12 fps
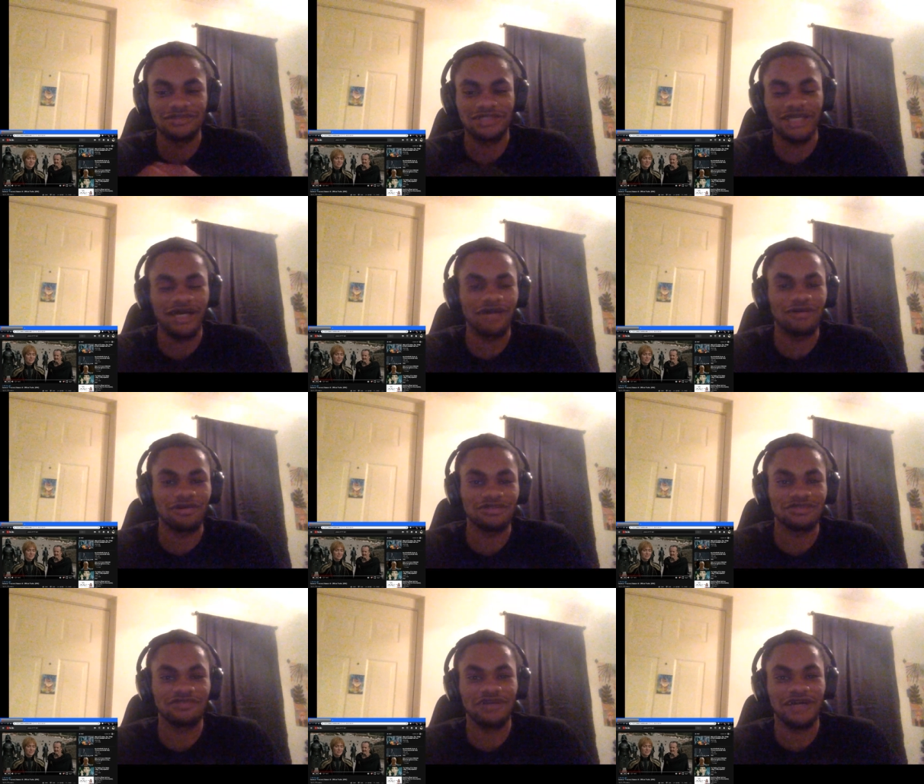The guy who always
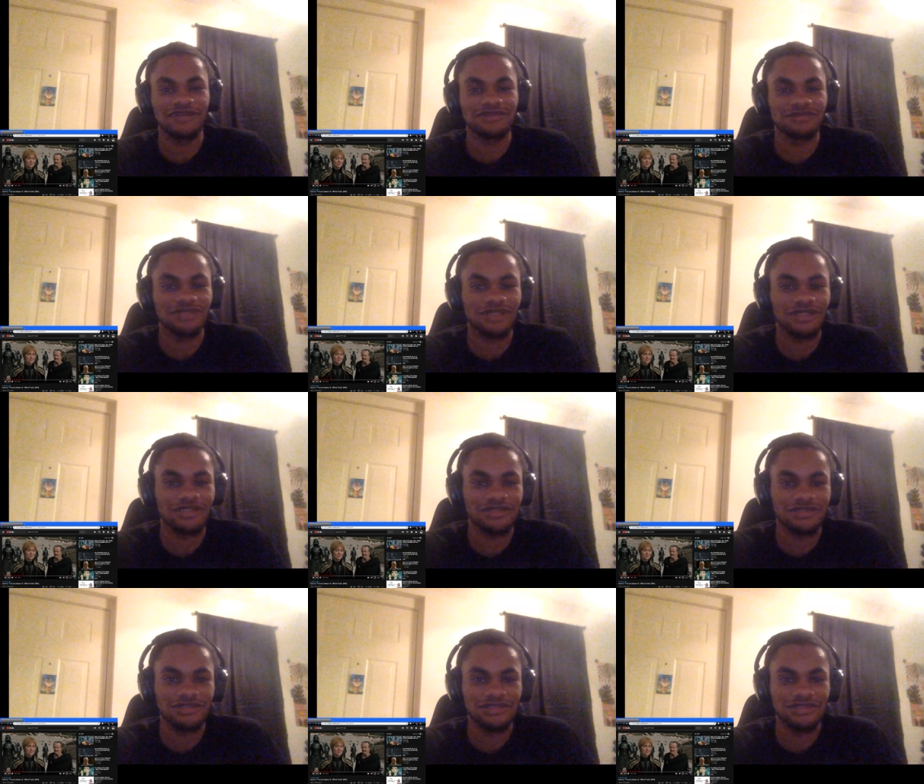revives him died.